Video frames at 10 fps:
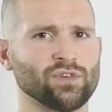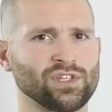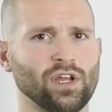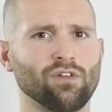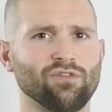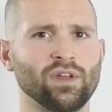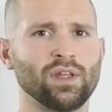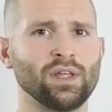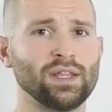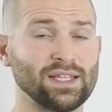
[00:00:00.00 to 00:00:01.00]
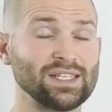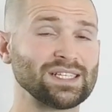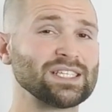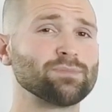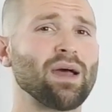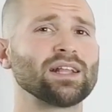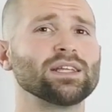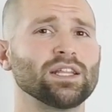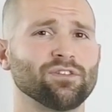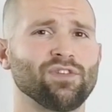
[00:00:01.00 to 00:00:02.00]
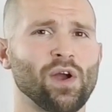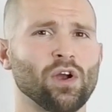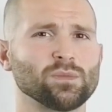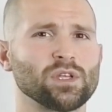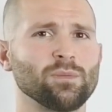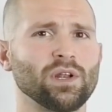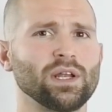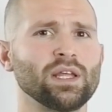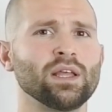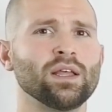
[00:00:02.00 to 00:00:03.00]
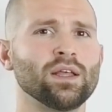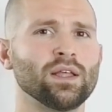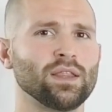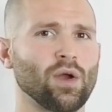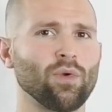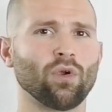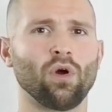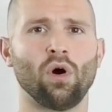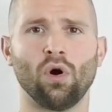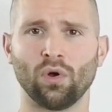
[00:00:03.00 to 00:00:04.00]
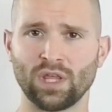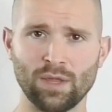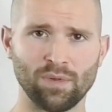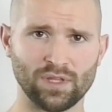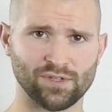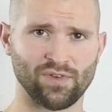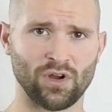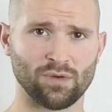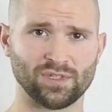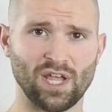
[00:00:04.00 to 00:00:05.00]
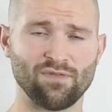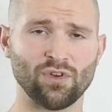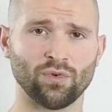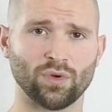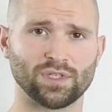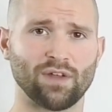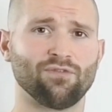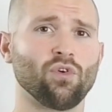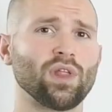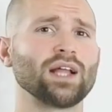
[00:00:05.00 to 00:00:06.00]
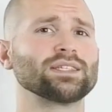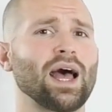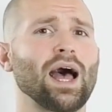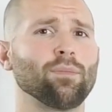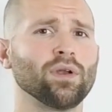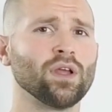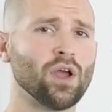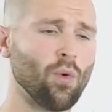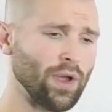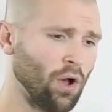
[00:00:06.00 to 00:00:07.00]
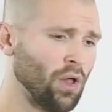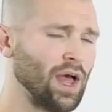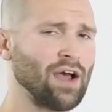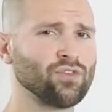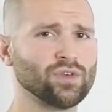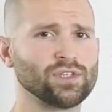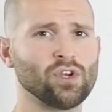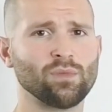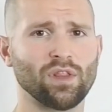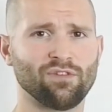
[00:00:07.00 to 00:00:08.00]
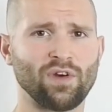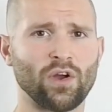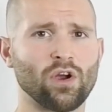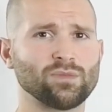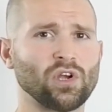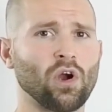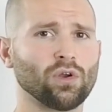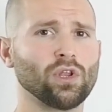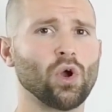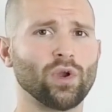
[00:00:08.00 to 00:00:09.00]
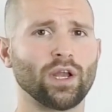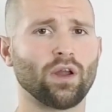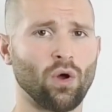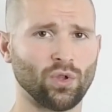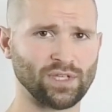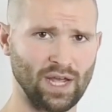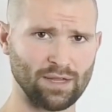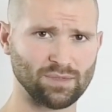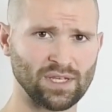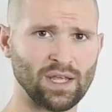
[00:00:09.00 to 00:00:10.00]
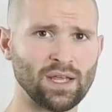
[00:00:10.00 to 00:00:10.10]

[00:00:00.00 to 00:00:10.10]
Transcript: yourself. It's expected in the firearms community that we are all keeping these firearm safety rules. And for that to happen, we all have to assume that the firearms are loaded at all times